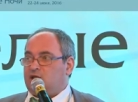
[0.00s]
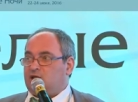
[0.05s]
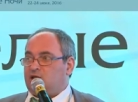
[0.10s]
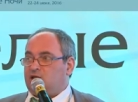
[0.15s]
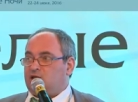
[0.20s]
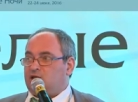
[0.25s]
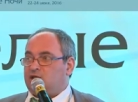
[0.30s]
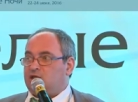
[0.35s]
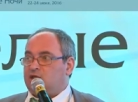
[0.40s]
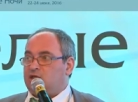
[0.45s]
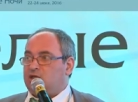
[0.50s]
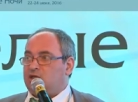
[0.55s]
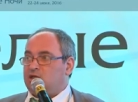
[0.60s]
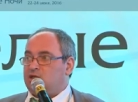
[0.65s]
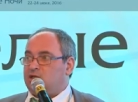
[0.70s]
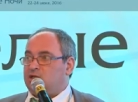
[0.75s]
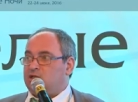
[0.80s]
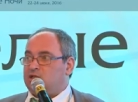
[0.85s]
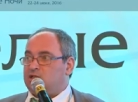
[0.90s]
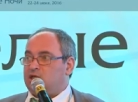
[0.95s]

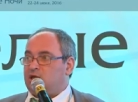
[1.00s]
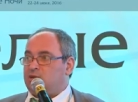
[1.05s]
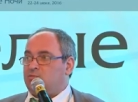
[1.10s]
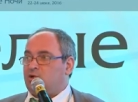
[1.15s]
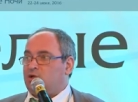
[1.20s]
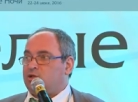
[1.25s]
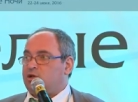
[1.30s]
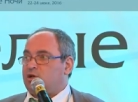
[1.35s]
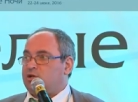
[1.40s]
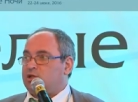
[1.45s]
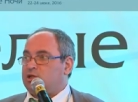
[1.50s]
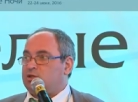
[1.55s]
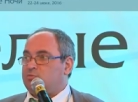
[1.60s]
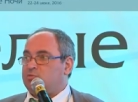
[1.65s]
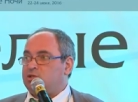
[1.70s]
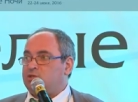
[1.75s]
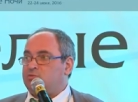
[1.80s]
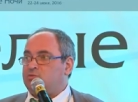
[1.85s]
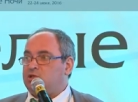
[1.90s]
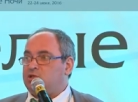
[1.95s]
uh, some
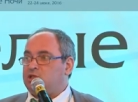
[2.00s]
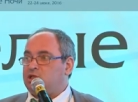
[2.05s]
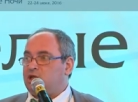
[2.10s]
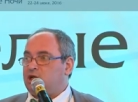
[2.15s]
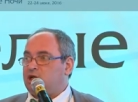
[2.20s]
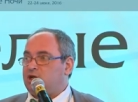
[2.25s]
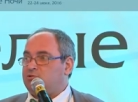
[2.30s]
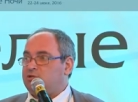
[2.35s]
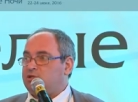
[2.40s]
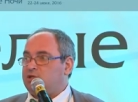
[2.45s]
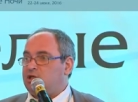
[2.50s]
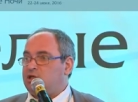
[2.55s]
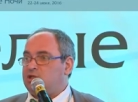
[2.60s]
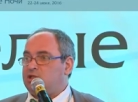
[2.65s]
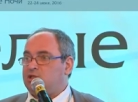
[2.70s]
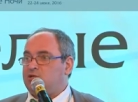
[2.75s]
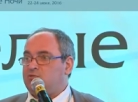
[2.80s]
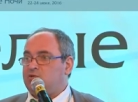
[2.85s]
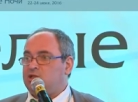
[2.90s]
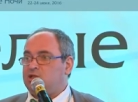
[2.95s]
algorithms which are
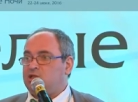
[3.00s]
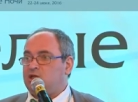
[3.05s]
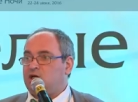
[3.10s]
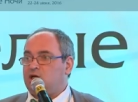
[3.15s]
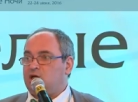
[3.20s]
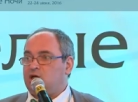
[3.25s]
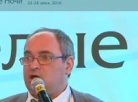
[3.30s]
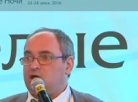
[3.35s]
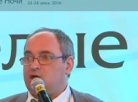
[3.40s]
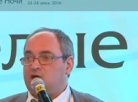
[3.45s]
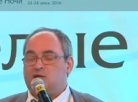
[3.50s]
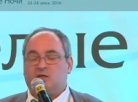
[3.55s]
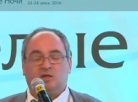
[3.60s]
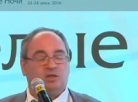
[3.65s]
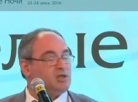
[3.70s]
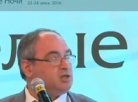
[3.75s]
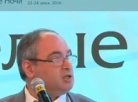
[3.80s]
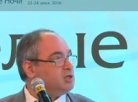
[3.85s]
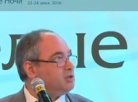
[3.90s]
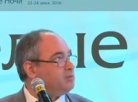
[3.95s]
related, which
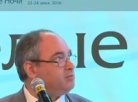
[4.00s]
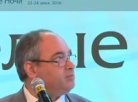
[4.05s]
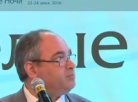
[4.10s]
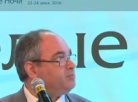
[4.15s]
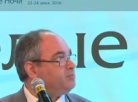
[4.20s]
uh,